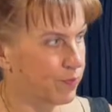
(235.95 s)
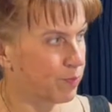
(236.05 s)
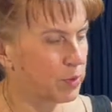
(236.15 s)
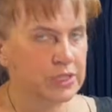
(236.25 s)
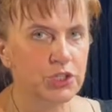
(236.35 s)

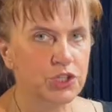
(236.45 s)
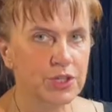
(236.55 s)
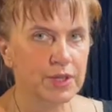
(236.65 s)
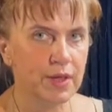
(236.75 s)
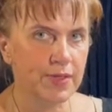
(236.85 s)

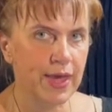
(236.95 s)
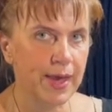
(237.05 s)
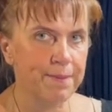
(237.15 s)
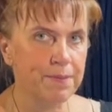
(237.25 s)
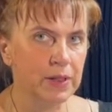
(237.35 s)
position
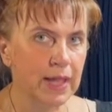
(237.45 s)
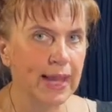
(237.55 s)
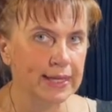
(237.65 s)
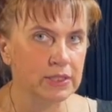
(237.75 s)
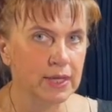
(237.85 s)
the
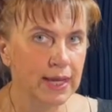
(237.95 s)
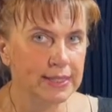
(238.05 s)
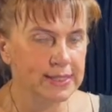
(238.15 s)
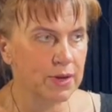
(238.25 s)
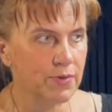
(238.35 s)
light
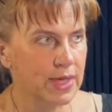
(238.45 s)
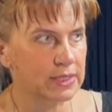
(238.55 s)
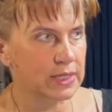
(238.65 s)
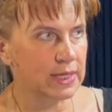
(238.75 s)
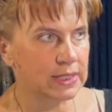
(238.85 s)
so
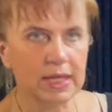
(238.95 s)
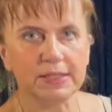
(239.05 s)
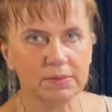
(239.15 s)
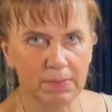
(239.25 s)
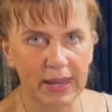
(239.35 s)
that it
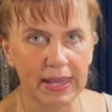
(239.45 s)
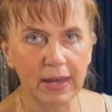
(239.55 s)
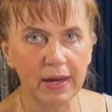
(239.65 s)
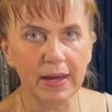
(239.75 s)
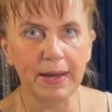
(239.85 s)
doesn't blink.